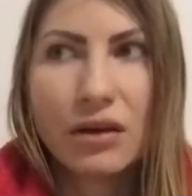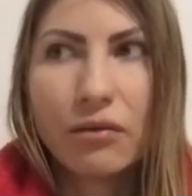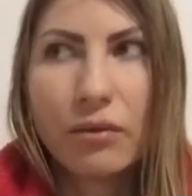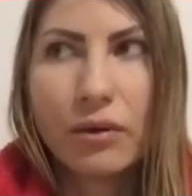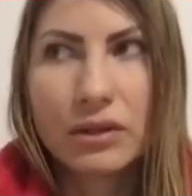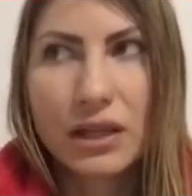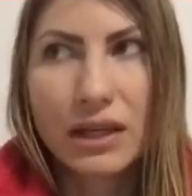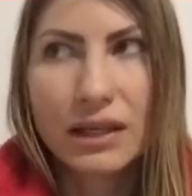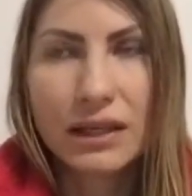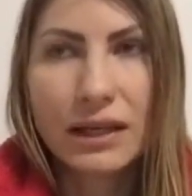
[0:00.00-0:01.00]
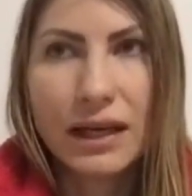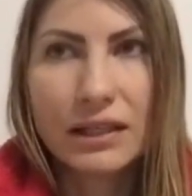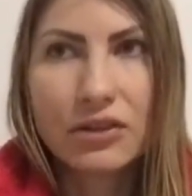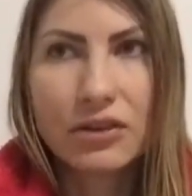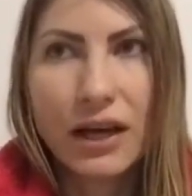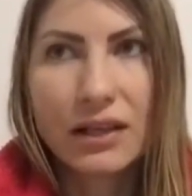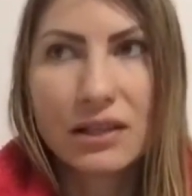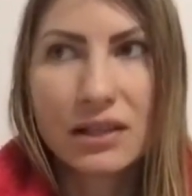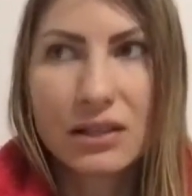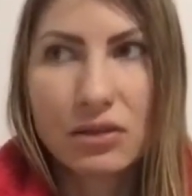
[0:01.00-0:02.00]
what
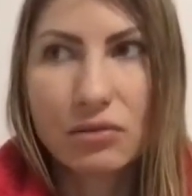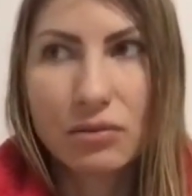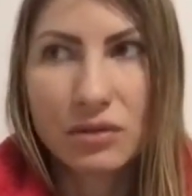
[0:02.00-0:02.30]
attracts us to